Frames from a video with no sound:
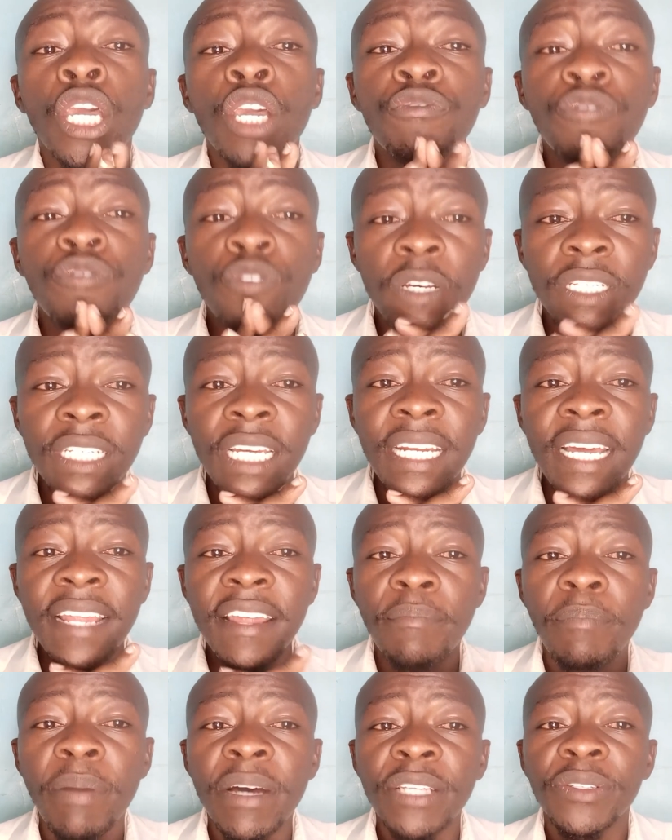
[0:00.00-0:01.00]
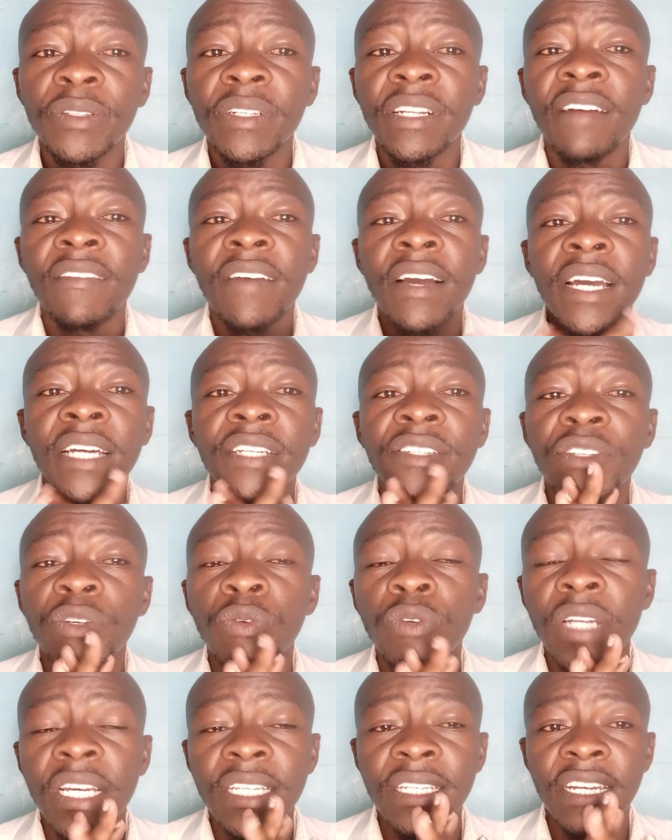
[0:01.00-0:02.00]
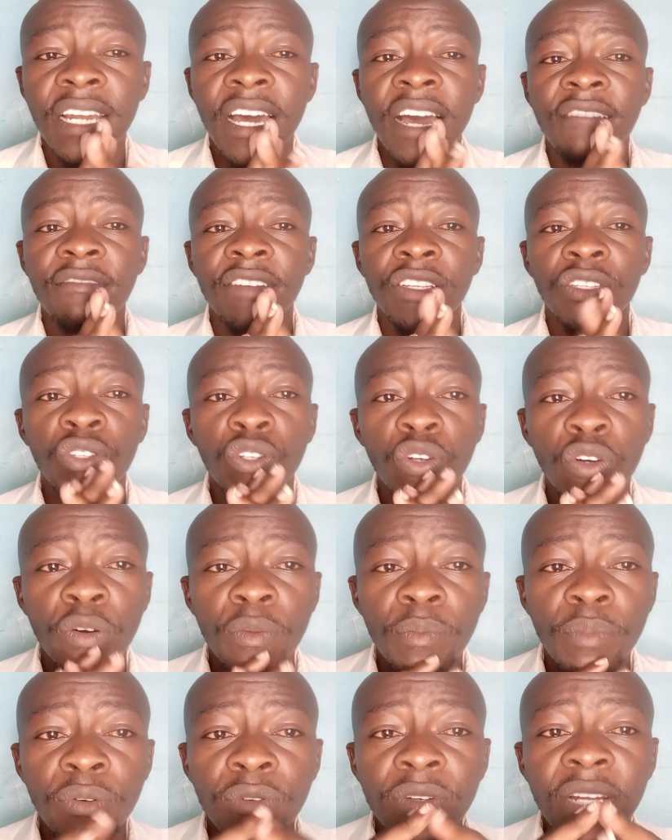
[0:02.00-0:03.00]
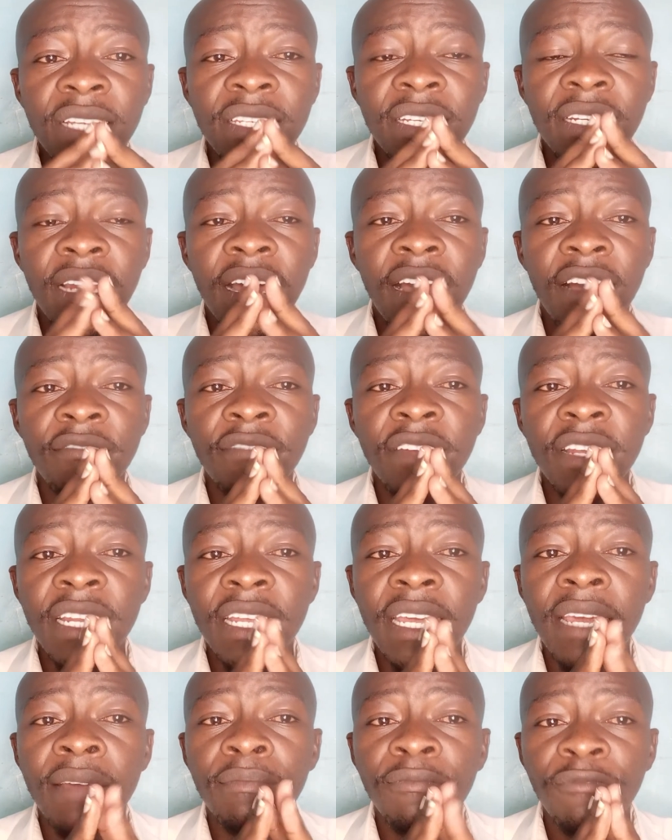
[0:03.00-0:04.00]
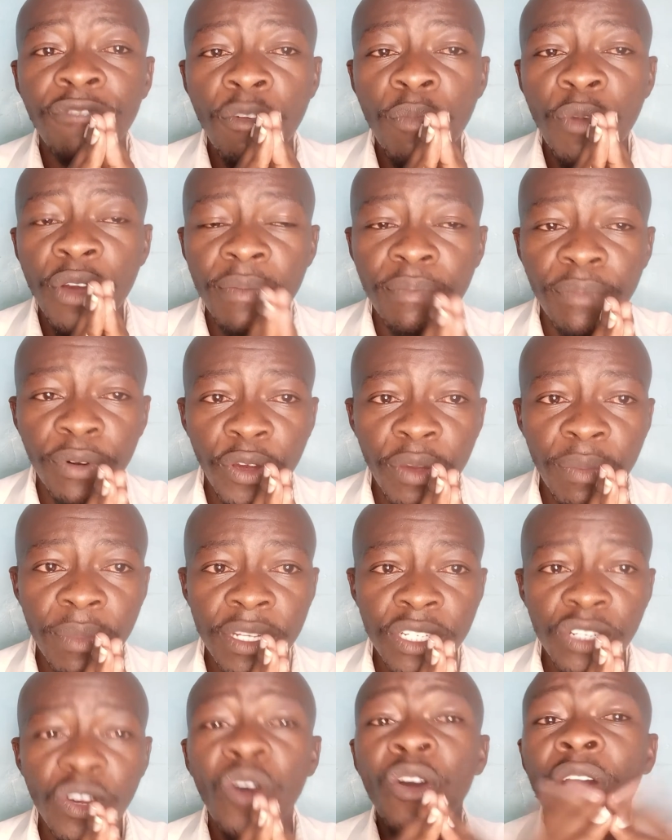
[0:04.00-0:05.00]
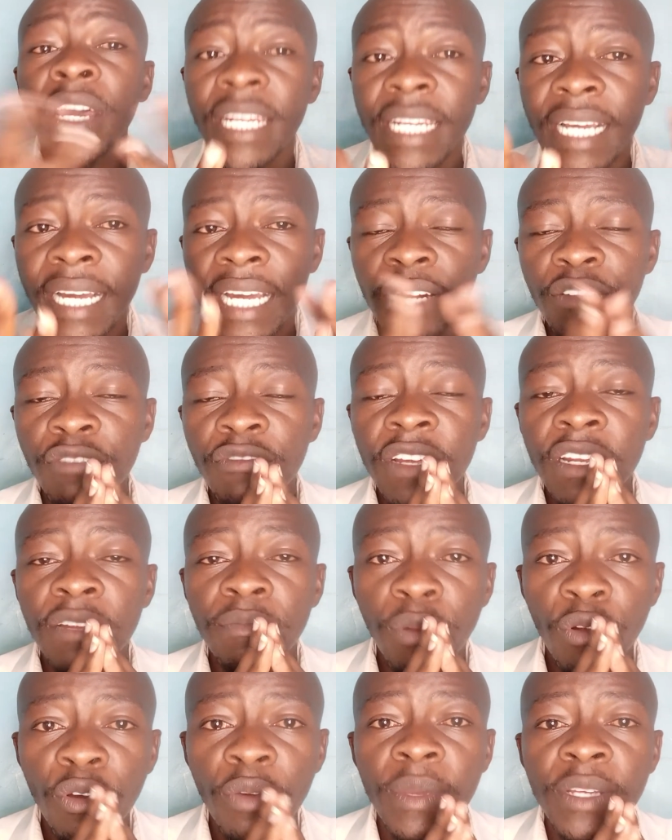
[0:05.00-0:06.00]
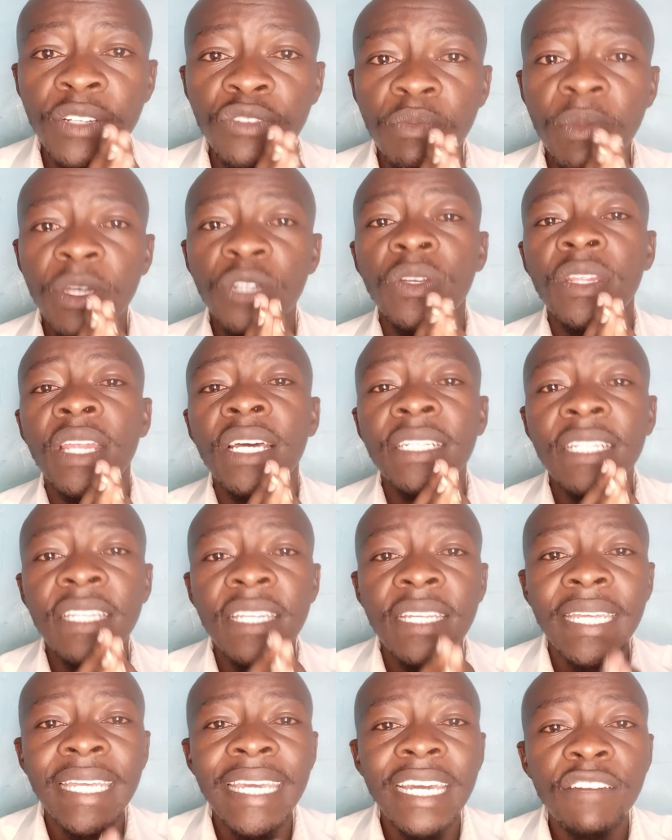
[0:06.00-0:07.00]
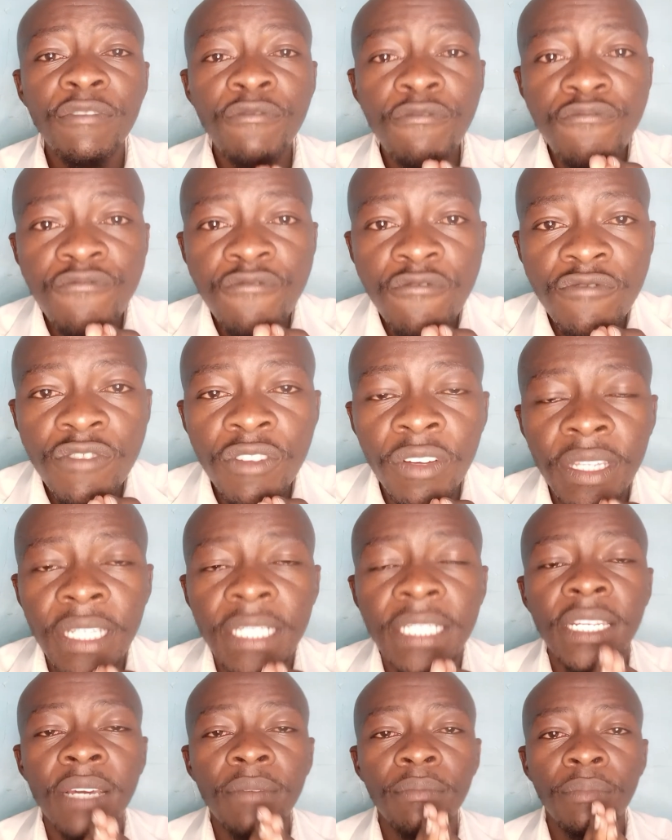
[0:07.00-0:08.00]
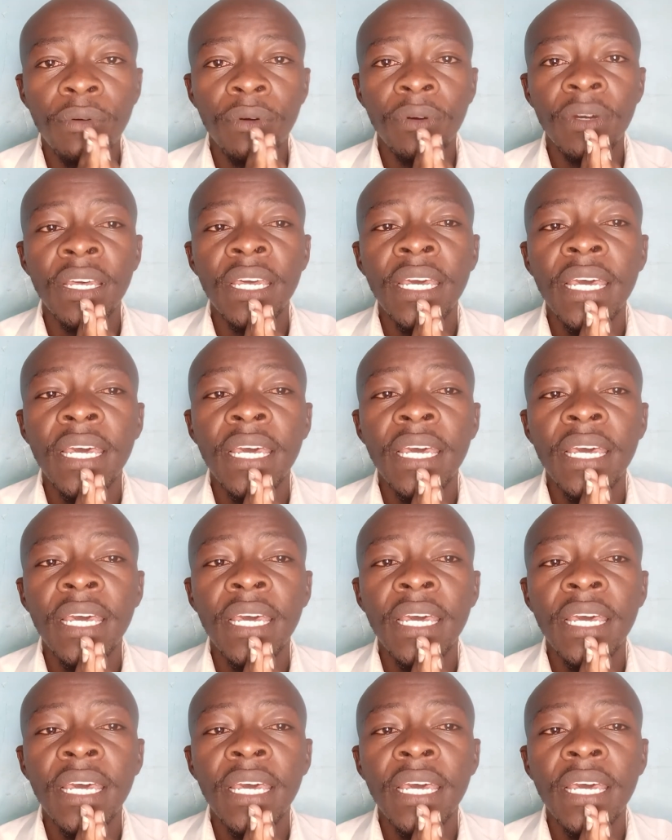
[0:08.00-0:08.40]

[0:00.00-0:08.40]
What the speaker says: If you ask another person in our country who doesn't have a job, who doesn't have any formal employment or any kind of employment to make sure that they get food on the table,